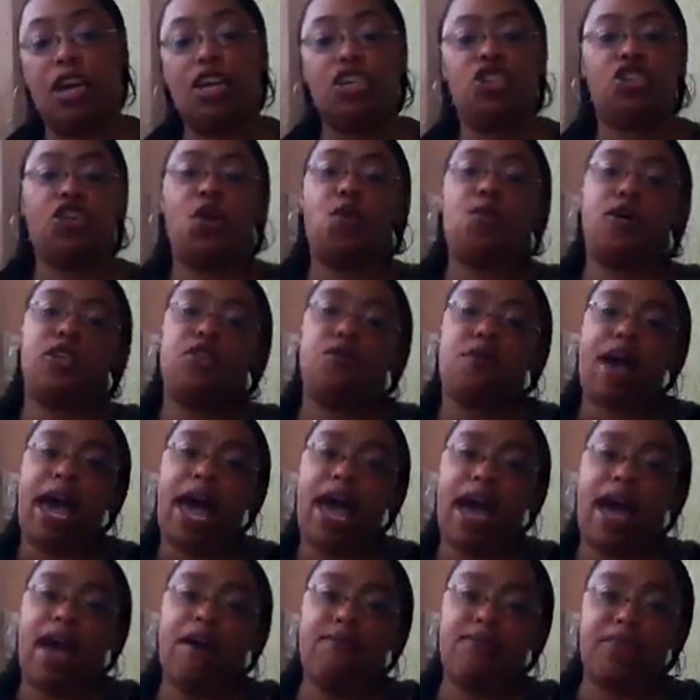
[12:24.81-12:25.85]
So when you
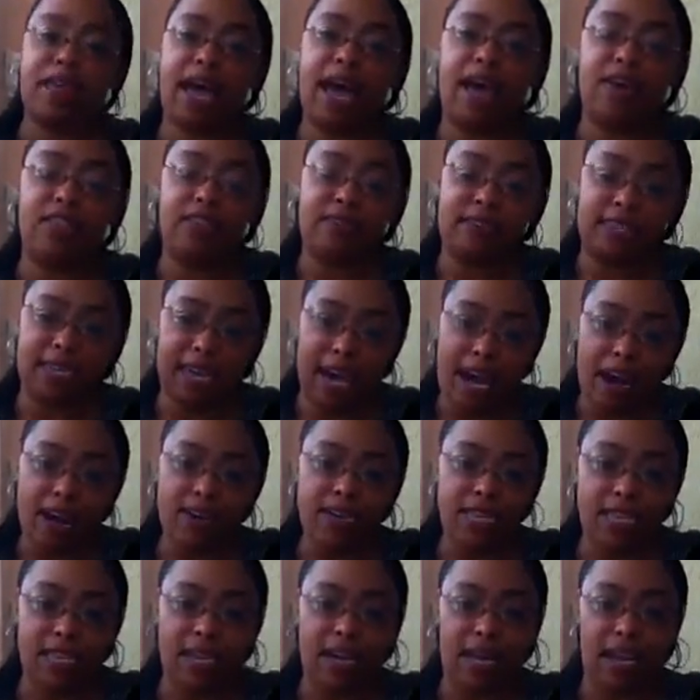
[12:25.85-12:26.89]
have that
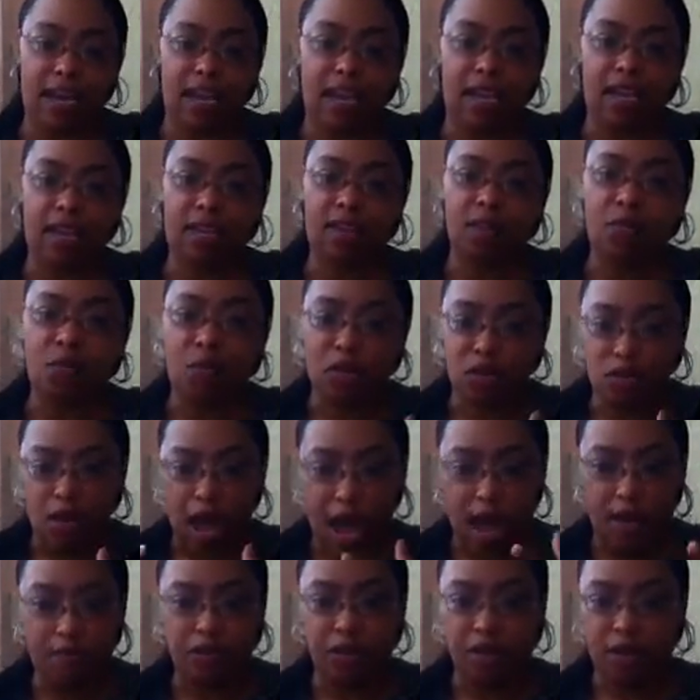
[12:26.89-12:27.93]
scarcity, when you
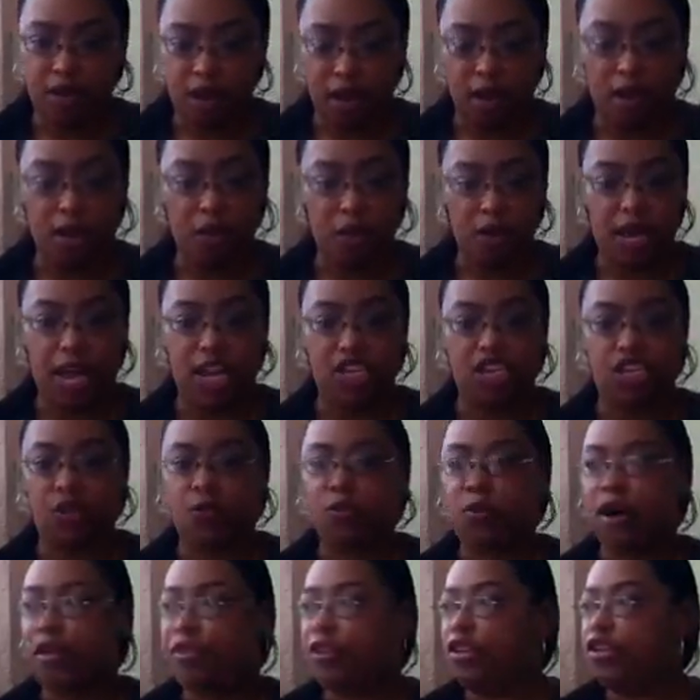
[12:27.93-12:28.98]
have a
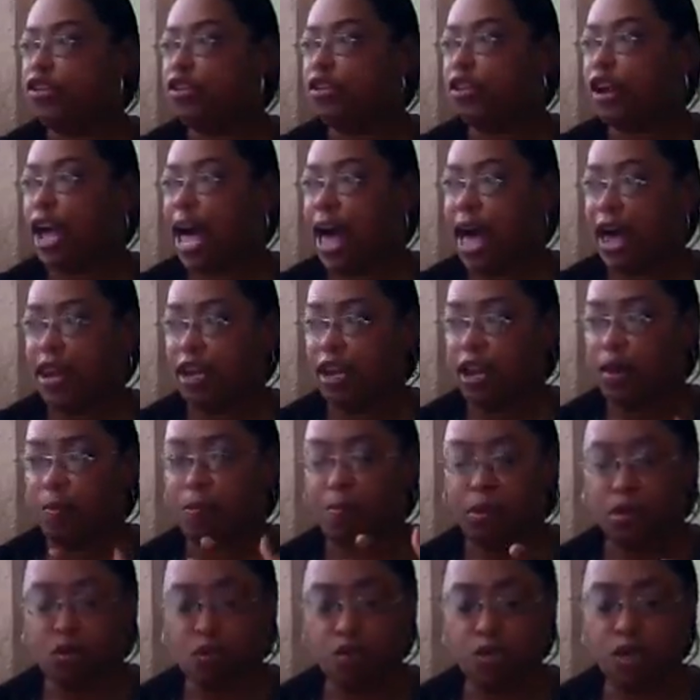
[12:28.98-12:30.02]
location, whether you're at a
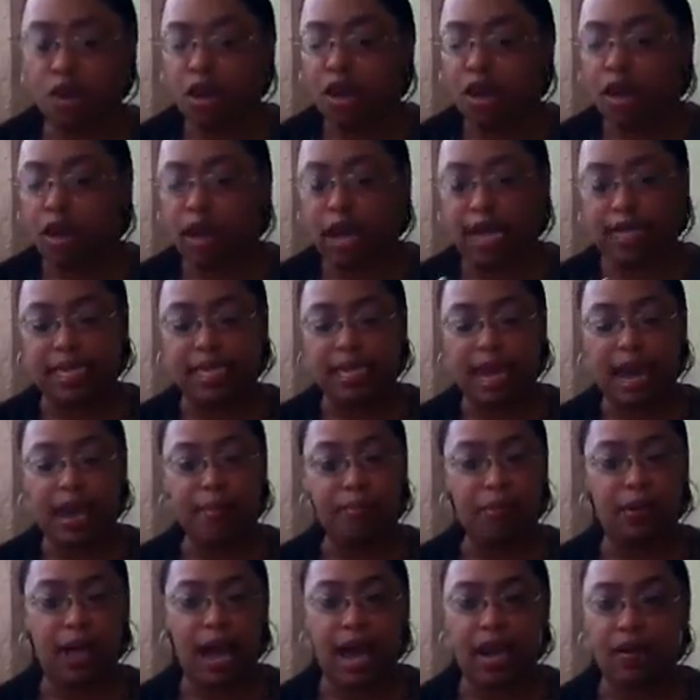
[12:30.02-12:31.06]
booth, a
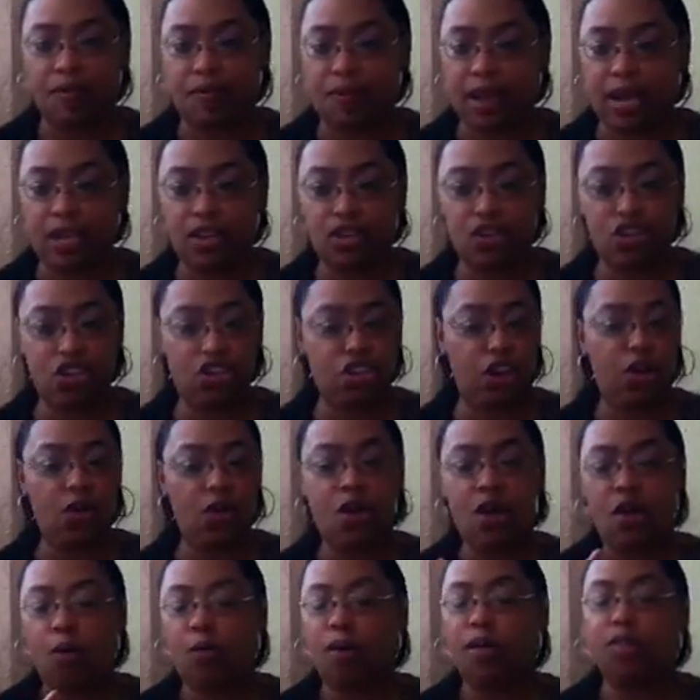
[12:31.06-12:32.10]
table at a vendor
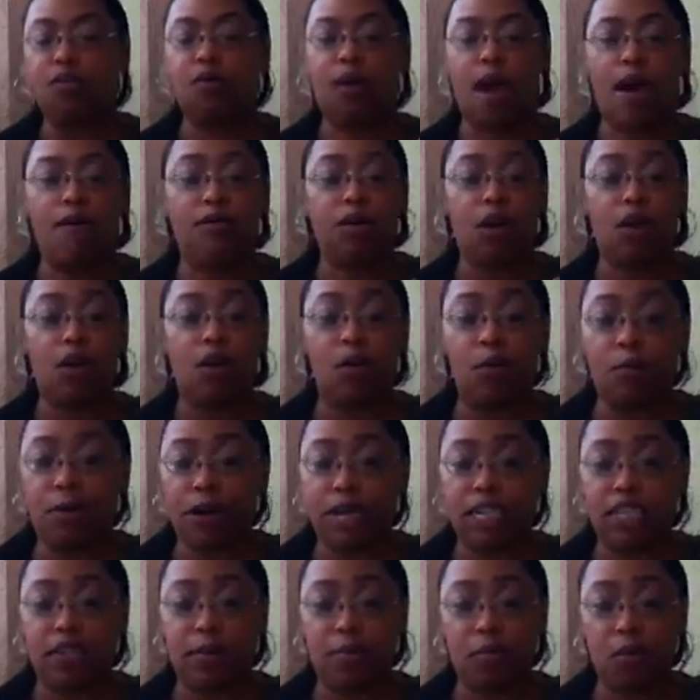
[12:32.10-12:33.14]
show, whether you have your own
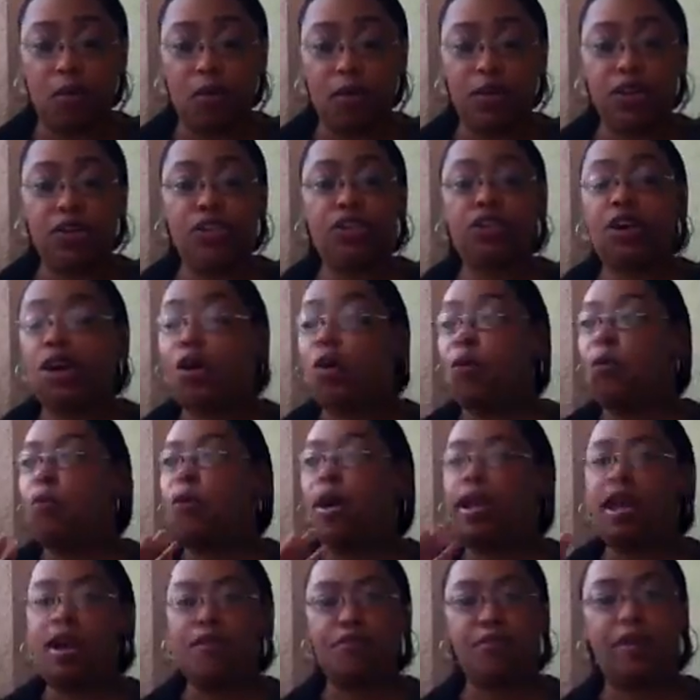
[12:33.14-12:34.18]
bricks and mortars,
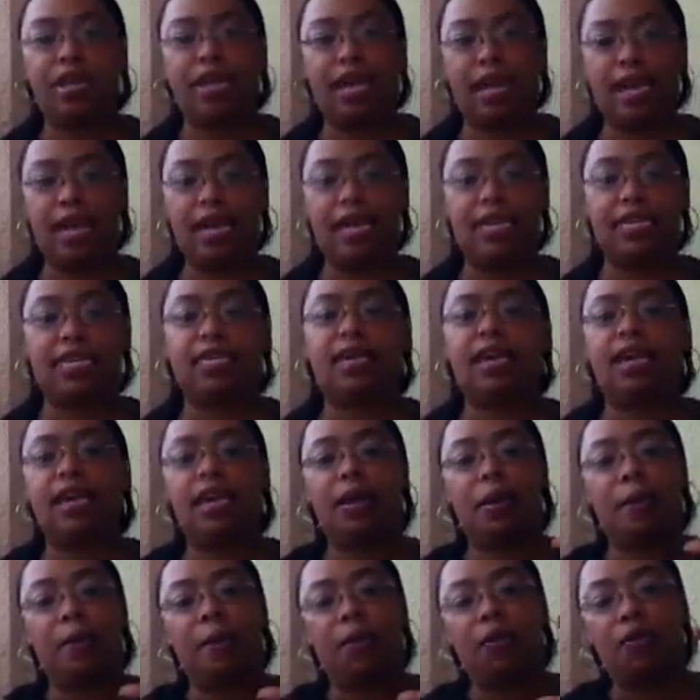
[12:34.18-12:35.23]
whatever it is,
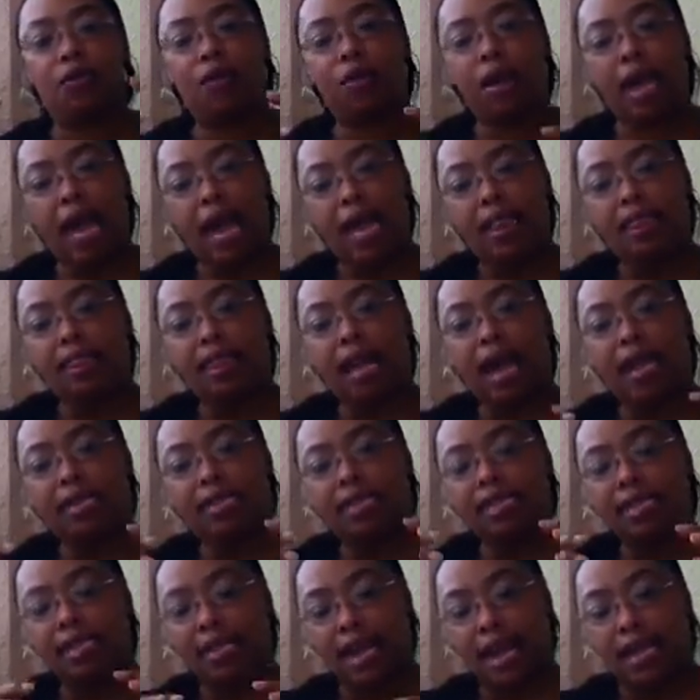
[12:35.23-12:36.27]
create that
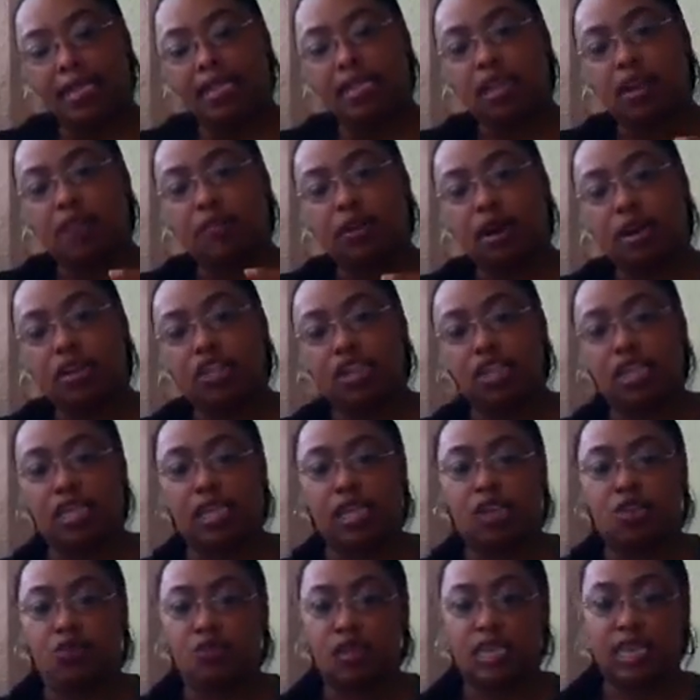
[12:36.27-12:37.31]
sense of
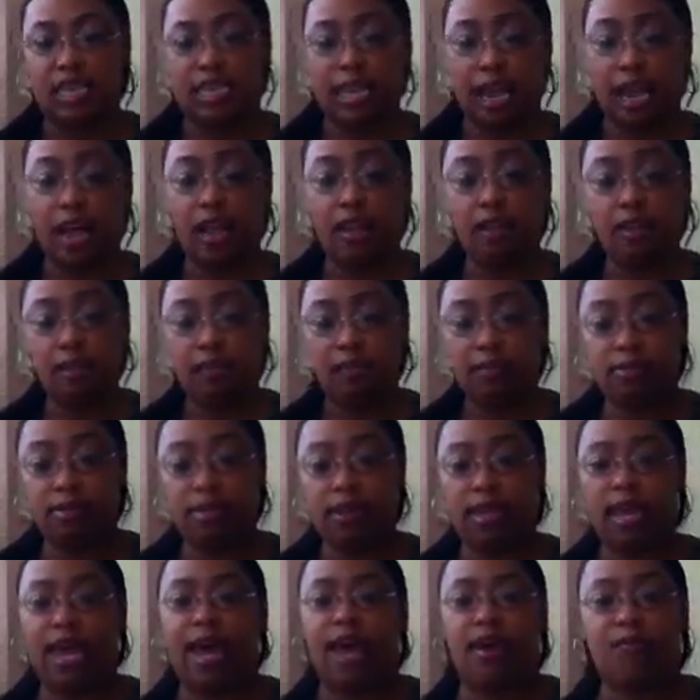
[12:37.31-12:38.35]
urgency. You sell
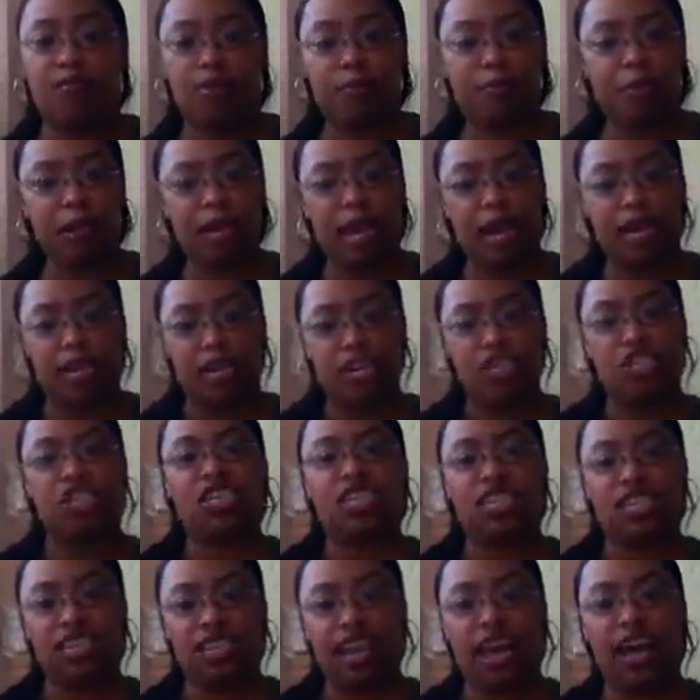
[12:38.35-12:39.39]
and replenish.
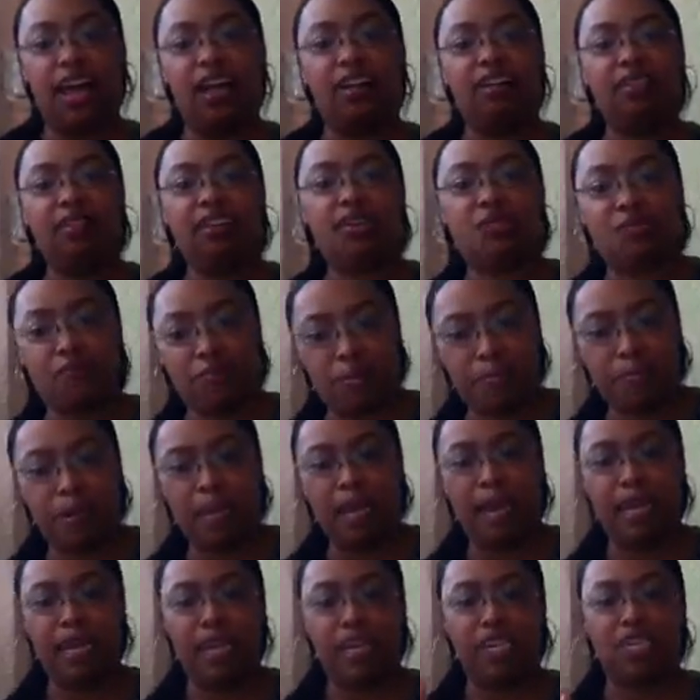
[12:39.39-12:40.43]
Sell,
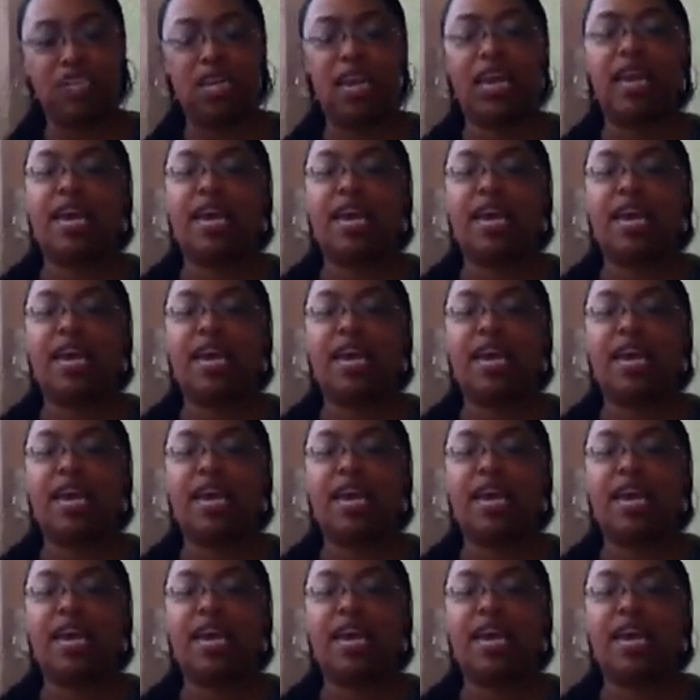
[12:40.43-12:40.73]
replenish.